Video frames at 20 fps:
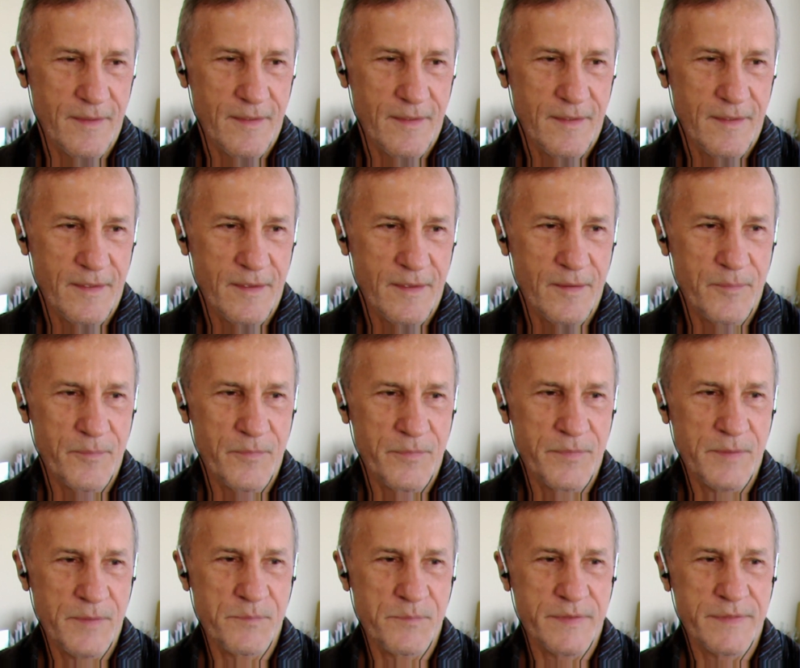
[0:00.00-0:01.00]

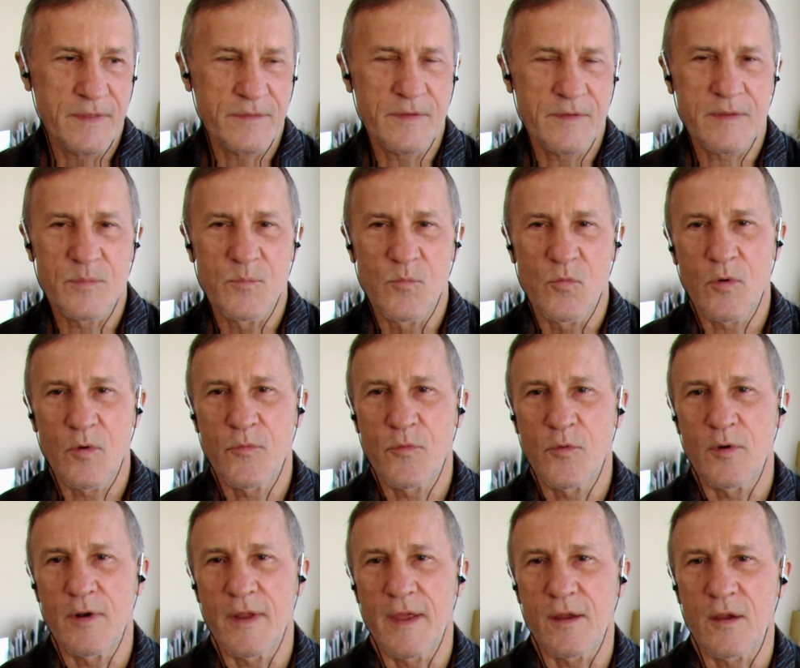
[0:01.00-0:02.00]
That this is more
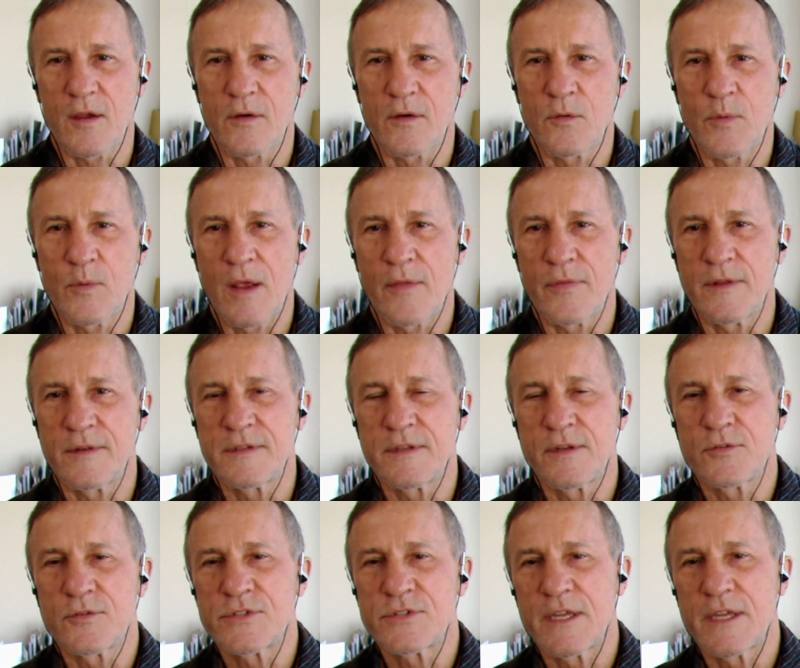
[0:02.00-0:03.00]
for like around the
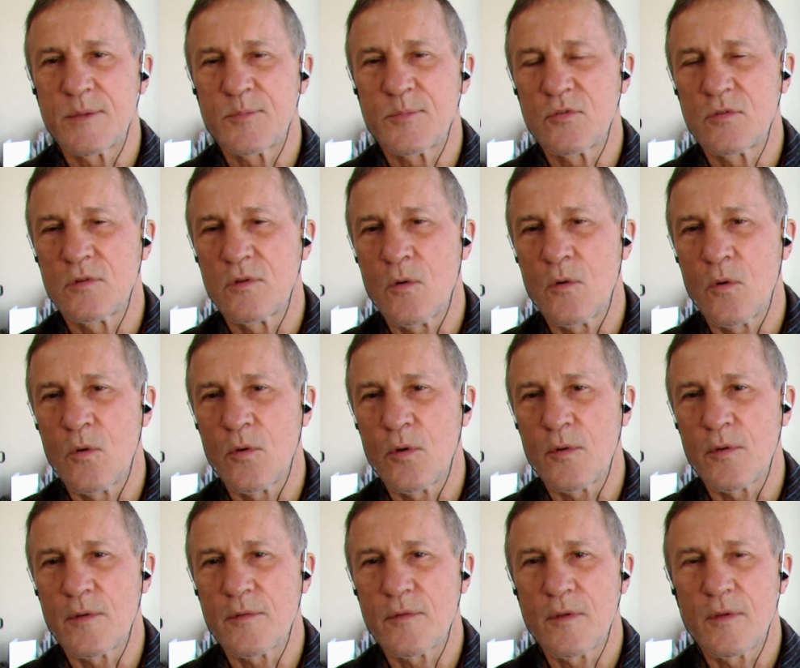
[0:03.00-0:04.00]
dinner table
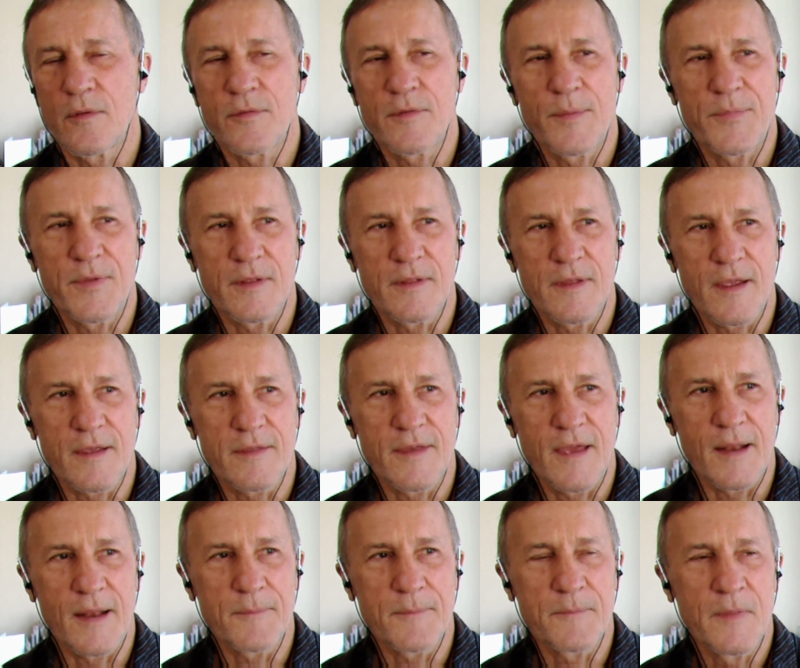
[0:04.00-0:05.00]
or something like
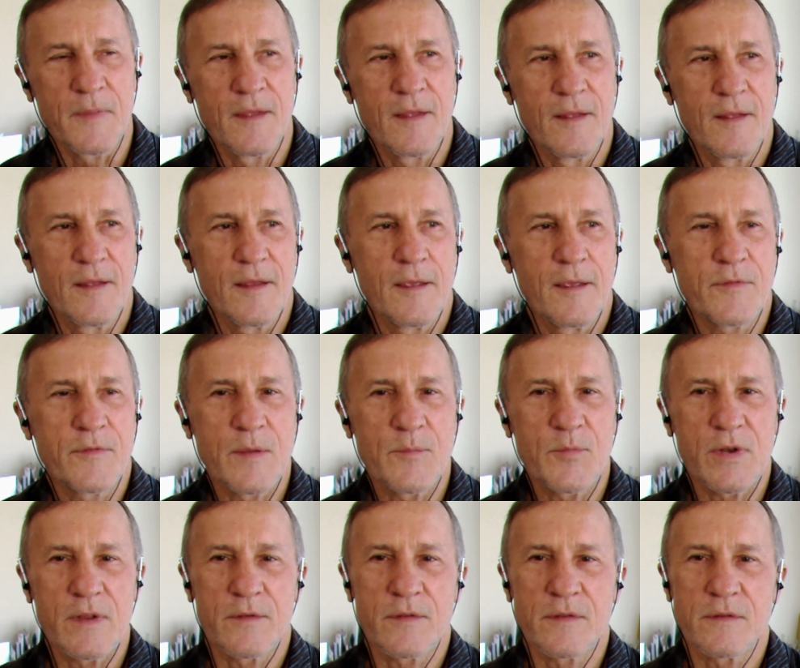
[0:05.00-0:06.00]
that. If
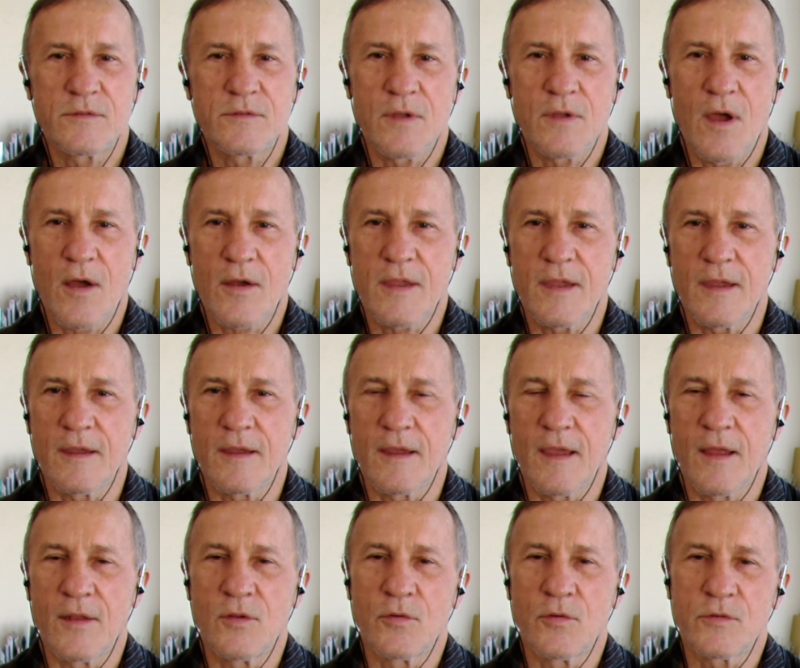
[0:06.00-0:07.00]
somebody is talking
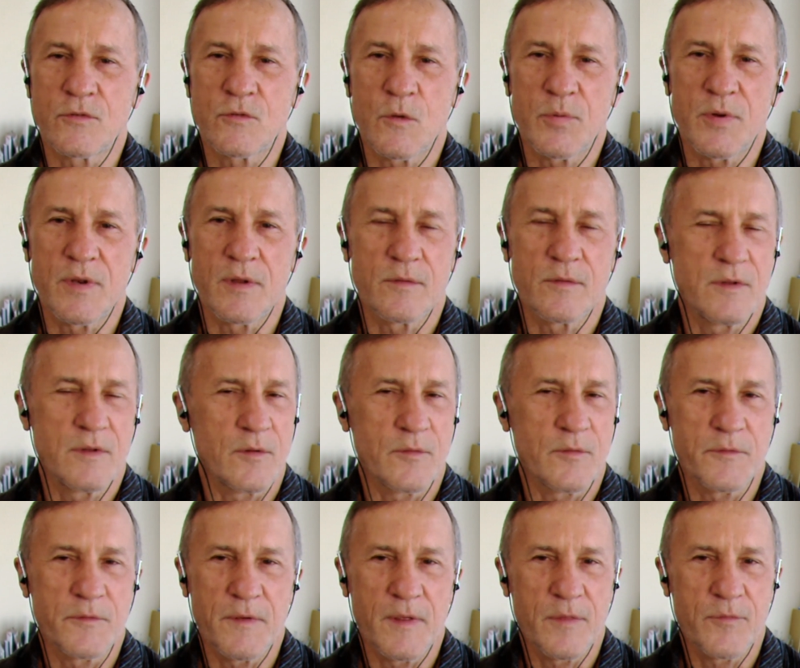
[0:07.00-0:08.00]
and you're interpreting,
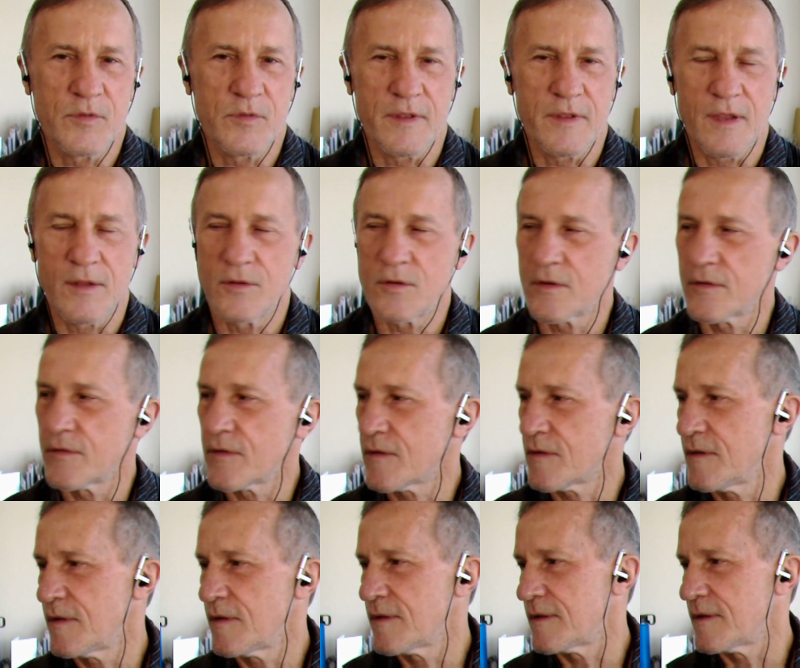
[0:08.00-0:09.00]
faithfully, and you can
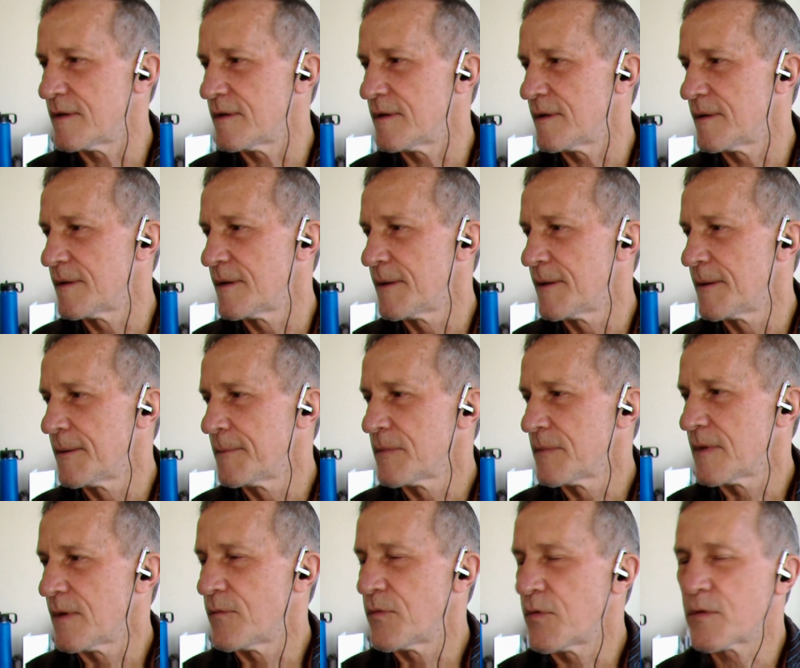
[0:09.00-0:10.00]
see that,
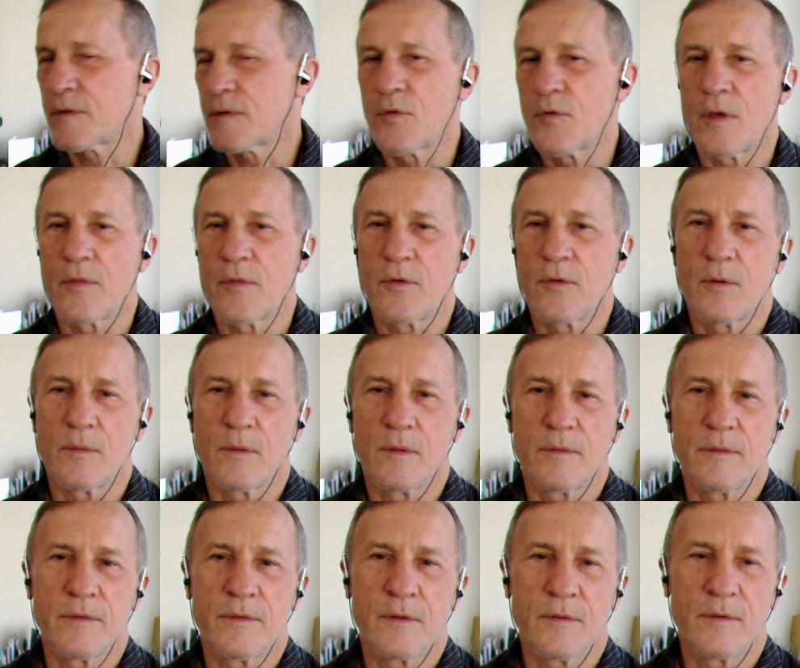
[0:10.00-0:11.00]
first of all,
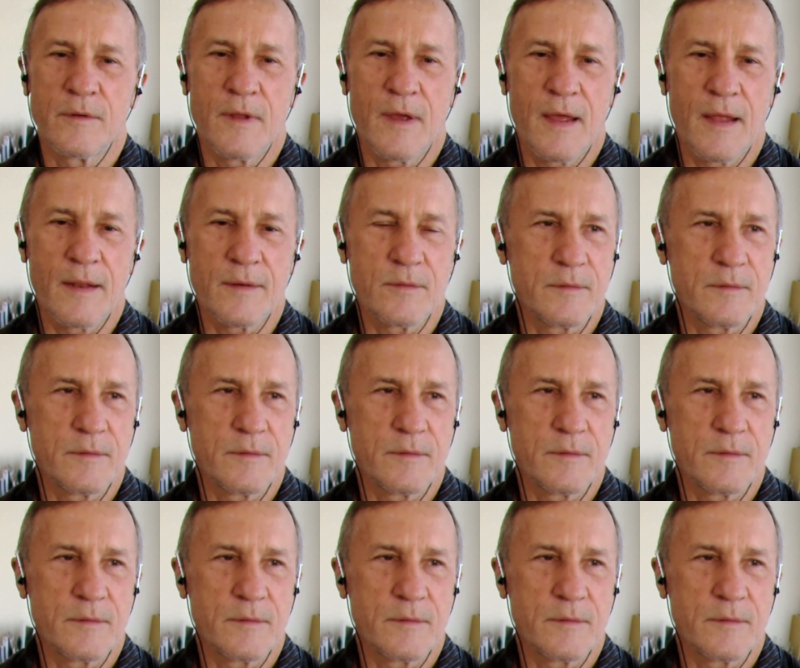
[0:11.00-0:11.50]
they're not